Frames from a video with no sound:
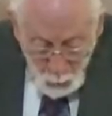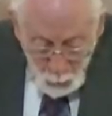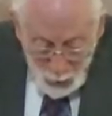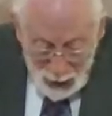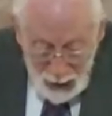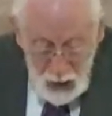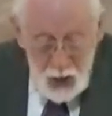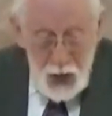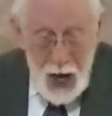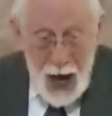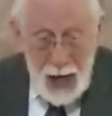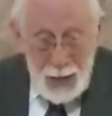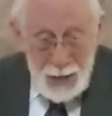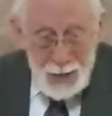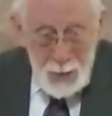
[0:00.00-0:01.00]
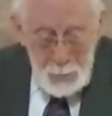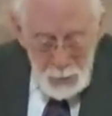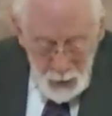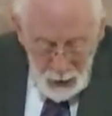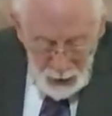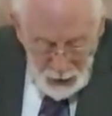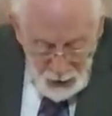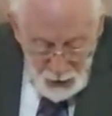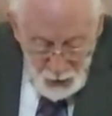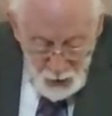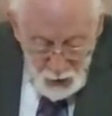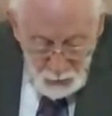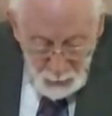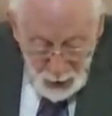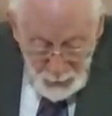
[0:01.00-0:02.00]
while yet in
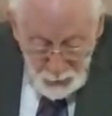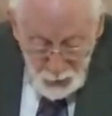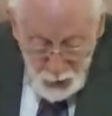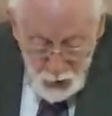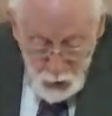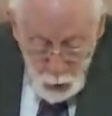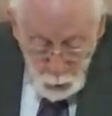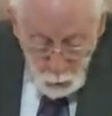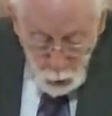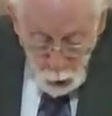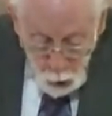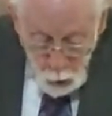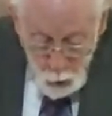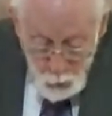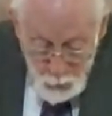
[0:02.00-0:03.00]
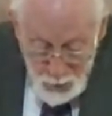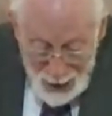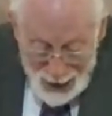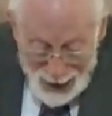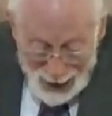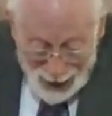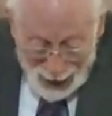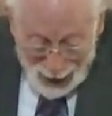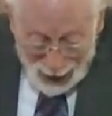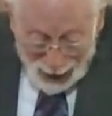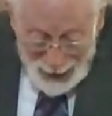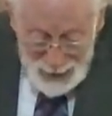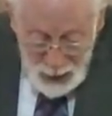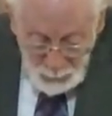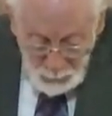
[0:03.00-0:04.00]
his mother's womb,
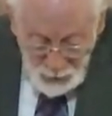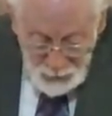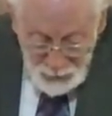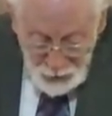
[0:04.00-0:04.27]
and he will